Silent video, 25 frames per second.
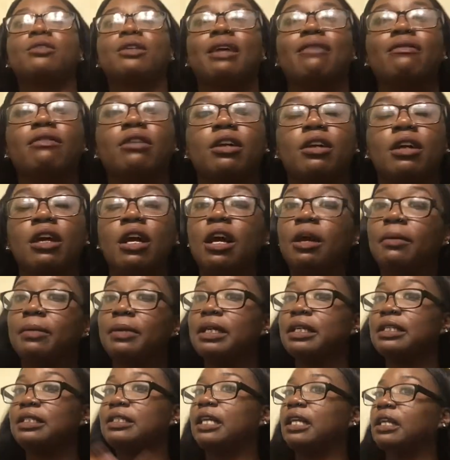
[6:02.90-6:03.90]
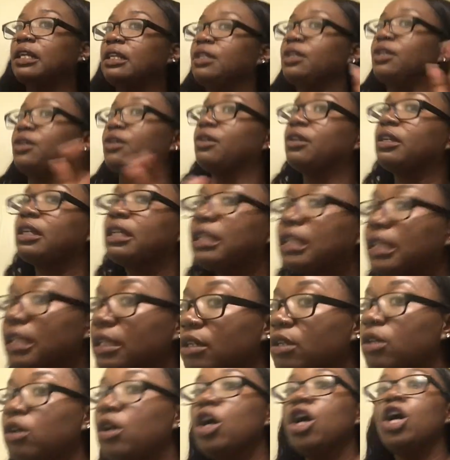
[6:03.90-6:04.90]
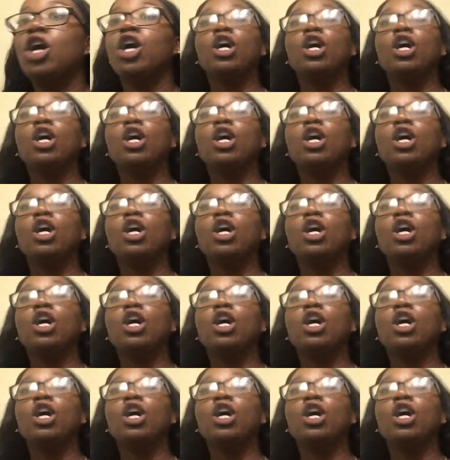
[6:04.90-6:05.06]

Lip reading: or whatever. Because technically you're a legal